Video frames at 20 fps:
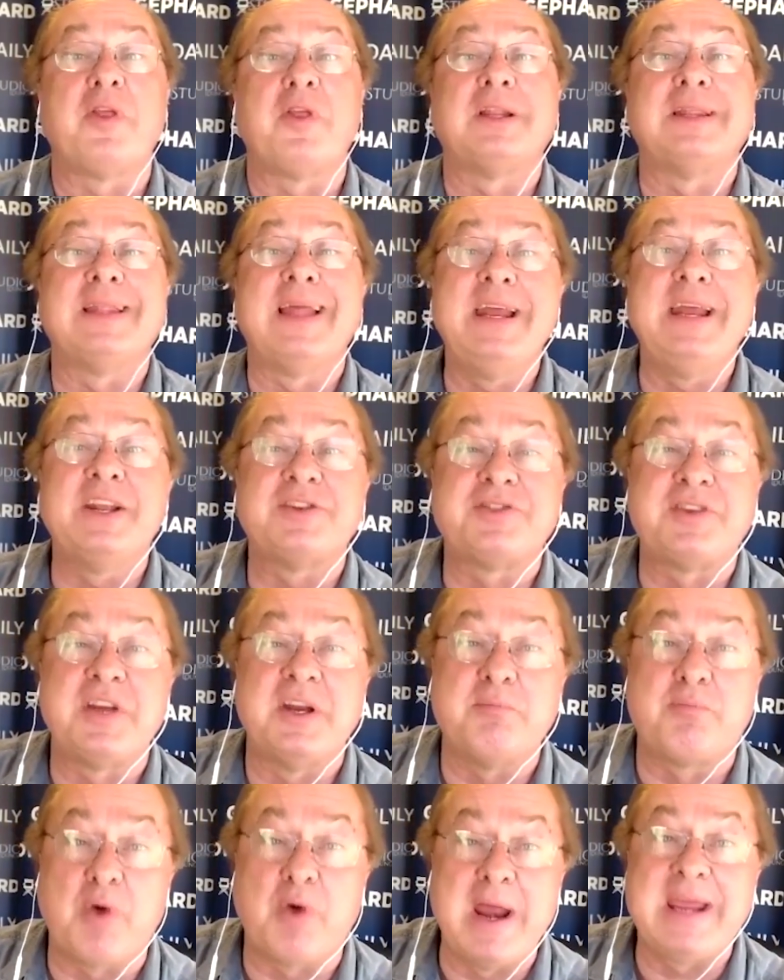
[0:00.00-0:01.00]
the latest
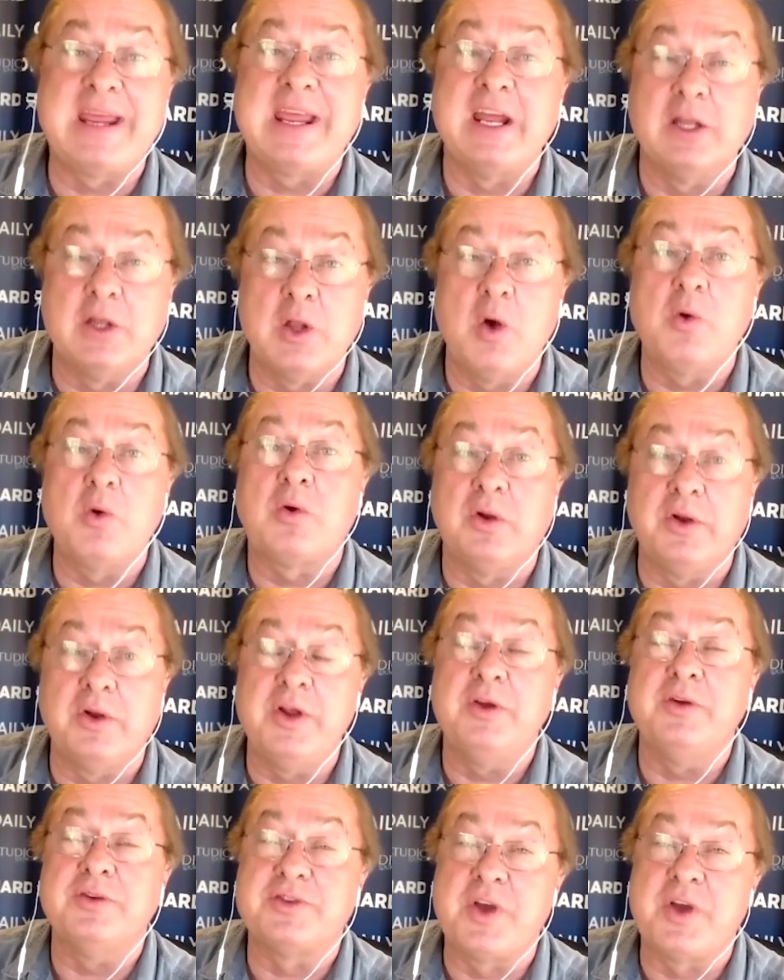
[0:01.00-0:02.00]
in breaking local
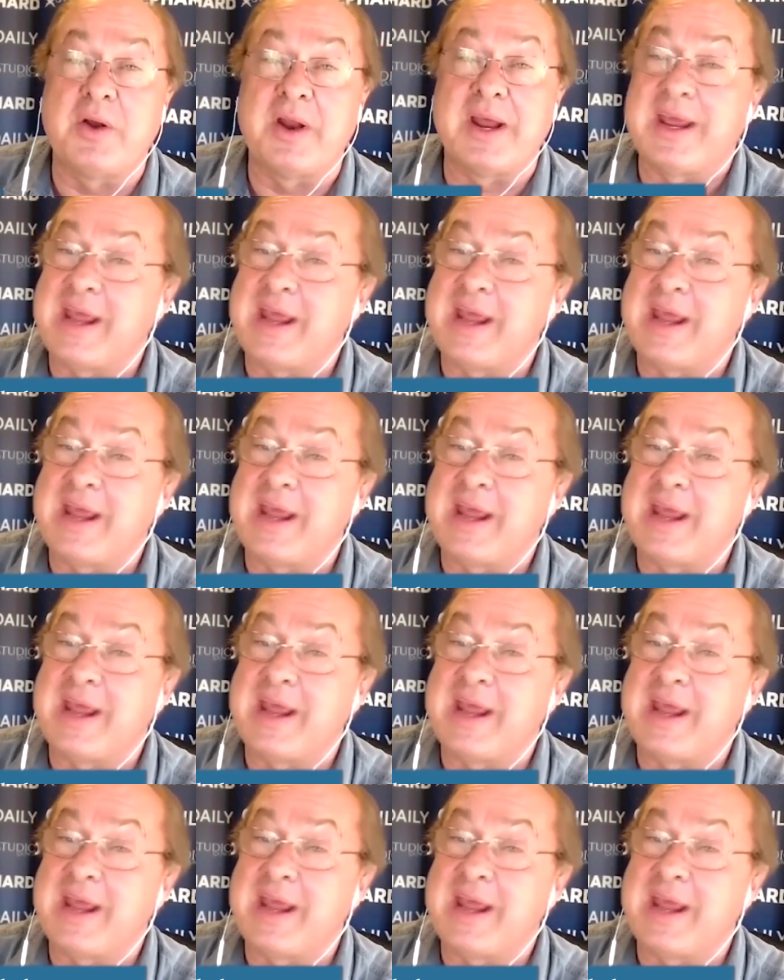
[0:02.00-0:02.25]
news, go to